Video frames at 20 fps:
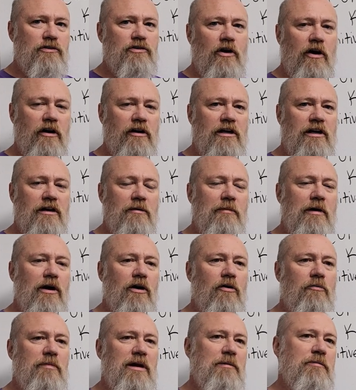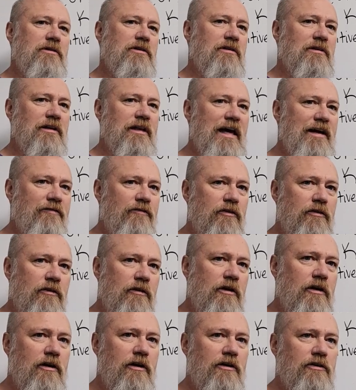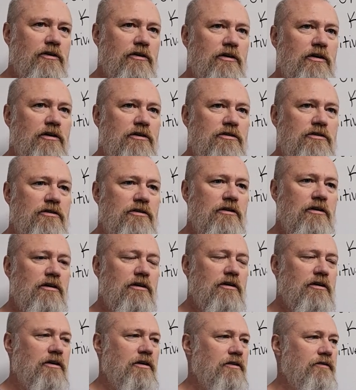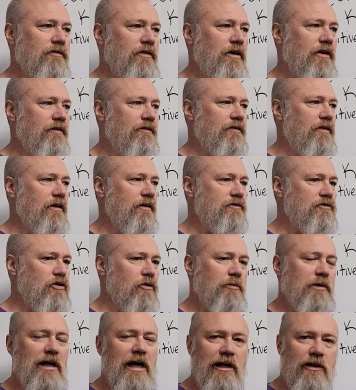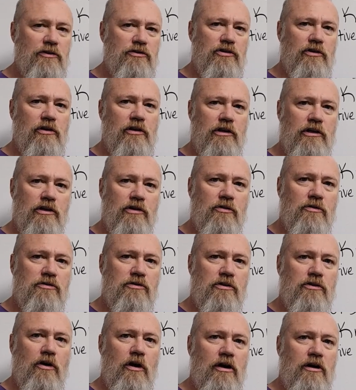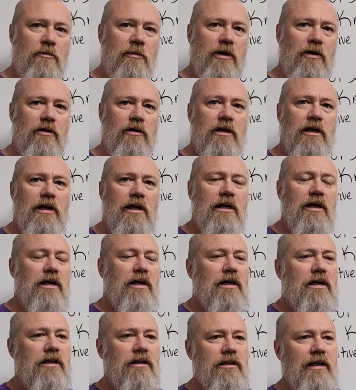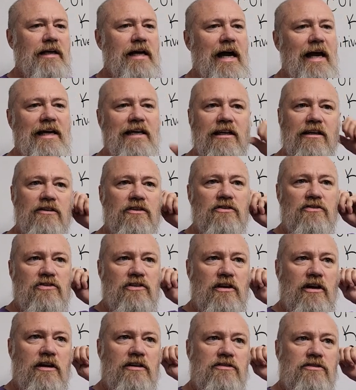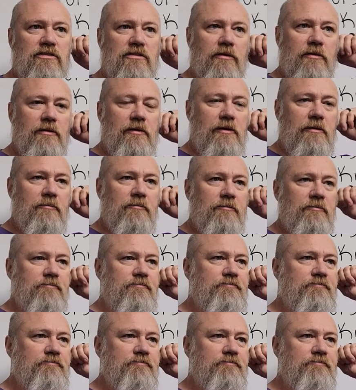you're talking about, maybe the level uh, you're gonna uh, of, of, of, terminology you're gonna use to talk about it. Like I can discuss um,